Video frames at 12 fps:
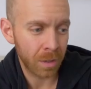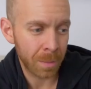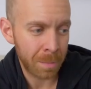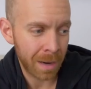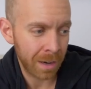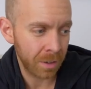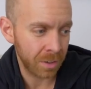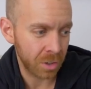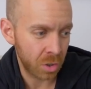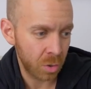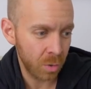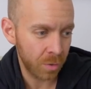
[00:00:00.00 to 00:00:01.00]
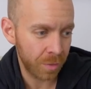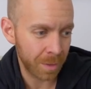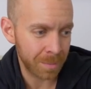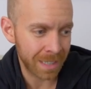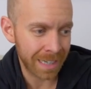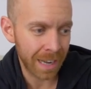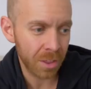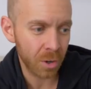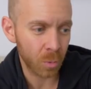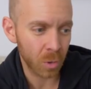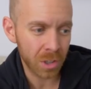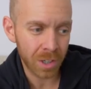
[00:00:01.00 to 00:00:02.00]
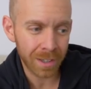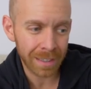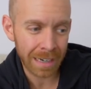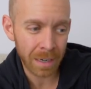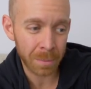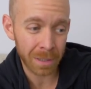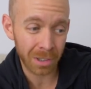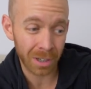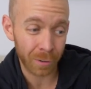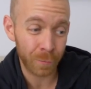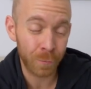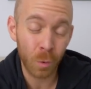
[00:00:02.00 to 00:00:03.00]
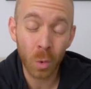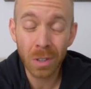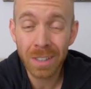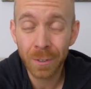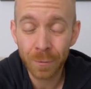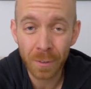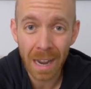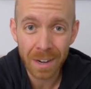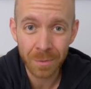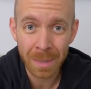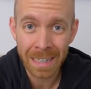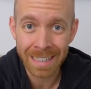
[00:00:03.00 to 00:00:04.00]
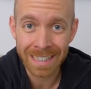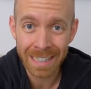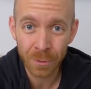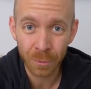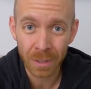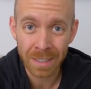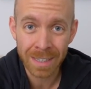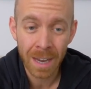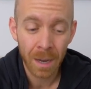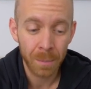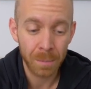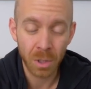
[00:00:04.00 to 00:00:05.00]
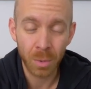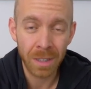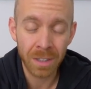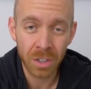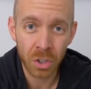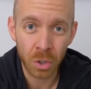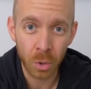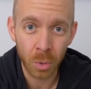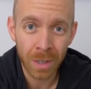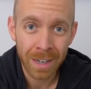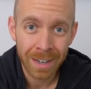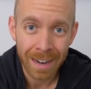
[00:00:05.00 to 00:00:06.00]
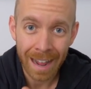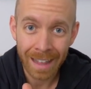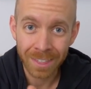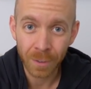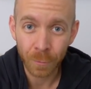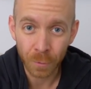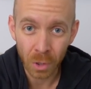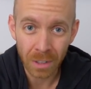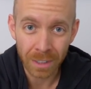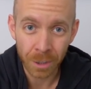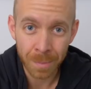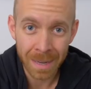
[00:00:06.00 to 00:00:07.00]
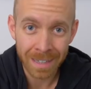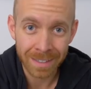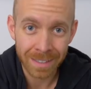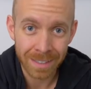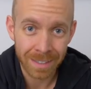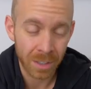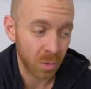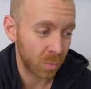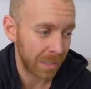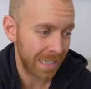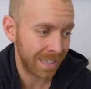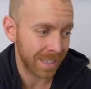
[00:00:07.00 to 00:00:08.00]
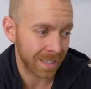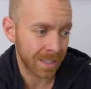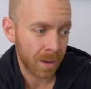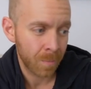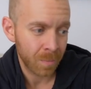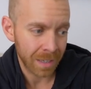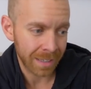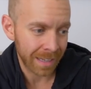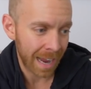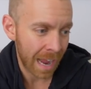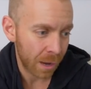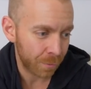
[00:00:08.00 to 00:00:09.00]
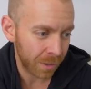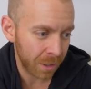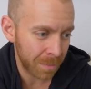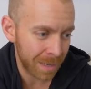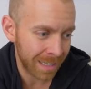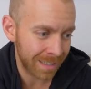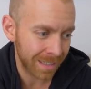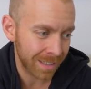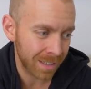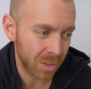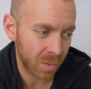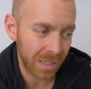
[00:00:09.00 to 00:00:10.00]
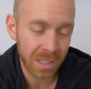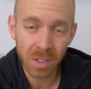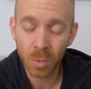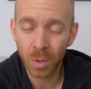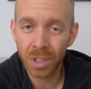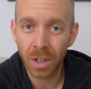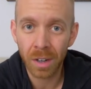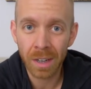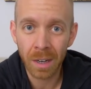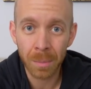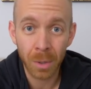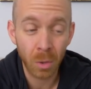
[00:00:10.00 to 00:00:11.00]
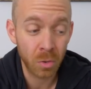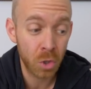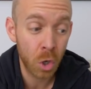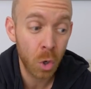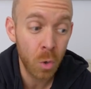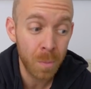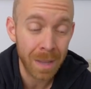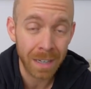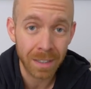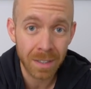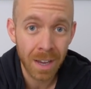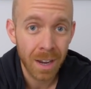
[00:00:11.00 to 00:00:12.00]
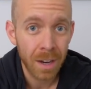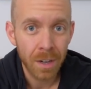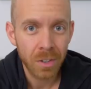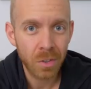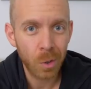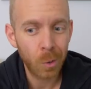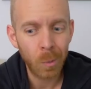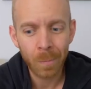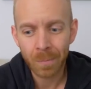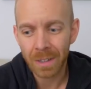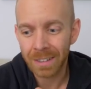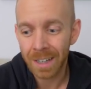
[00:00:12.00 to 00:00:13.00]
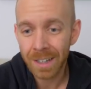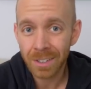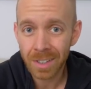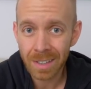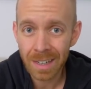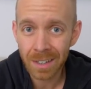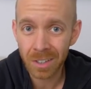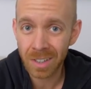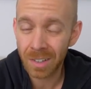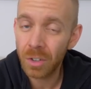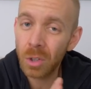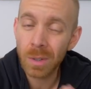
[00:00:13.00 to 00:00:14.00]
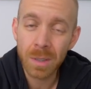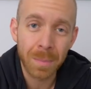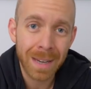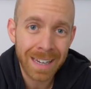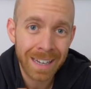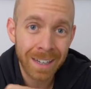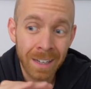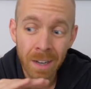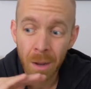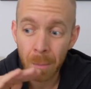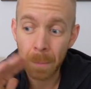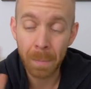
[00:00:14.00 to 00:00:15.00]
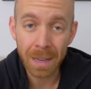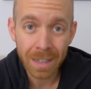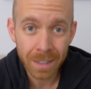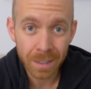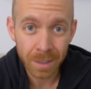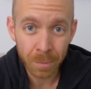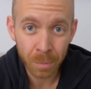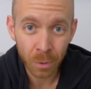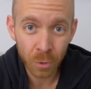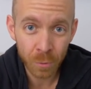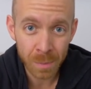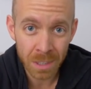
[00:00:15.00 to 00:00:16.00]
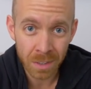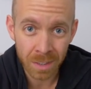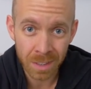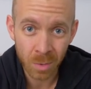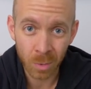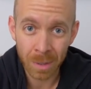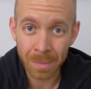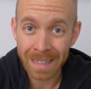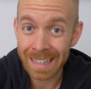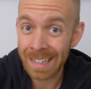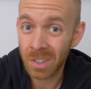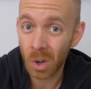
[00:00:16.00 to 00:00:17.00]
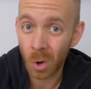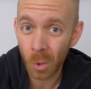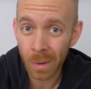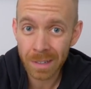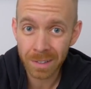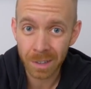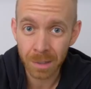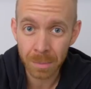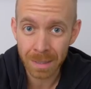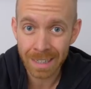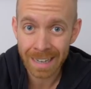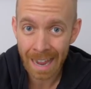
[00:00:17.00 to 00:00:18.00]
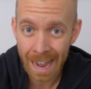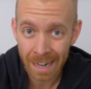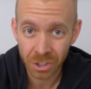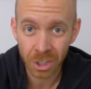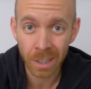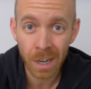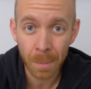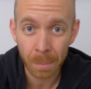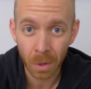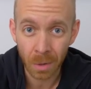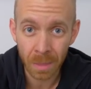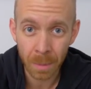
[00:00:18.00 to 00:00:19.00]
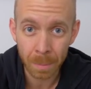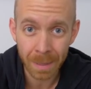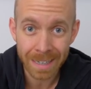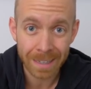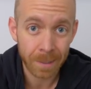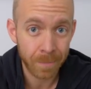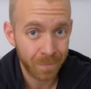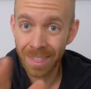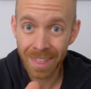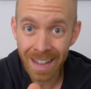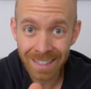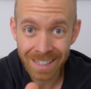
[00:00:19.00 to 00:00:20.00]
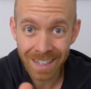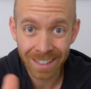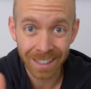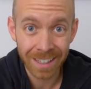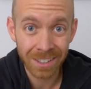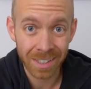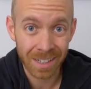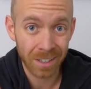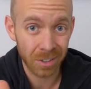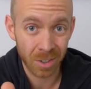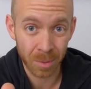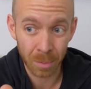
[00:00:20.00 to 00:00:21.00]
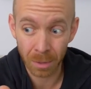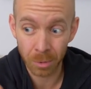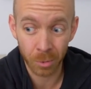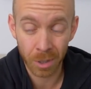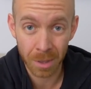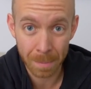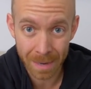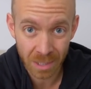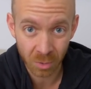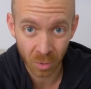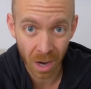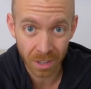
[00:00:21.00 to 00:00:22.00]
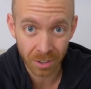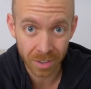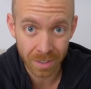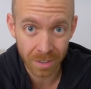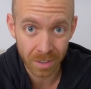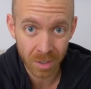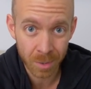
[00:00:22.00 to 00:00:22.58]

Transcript: comparing the two of them together, we're talking about a 4 to 5 minute difference between the two at the full Ironman distance races. In the half Ironman distance races, we're talking about 2 minutes. So Lionel Sanders, even though he's making big improvements on the swim, he's always going to be catching up on the bike. That said, Lionel Sanders is probably one of the best riders in the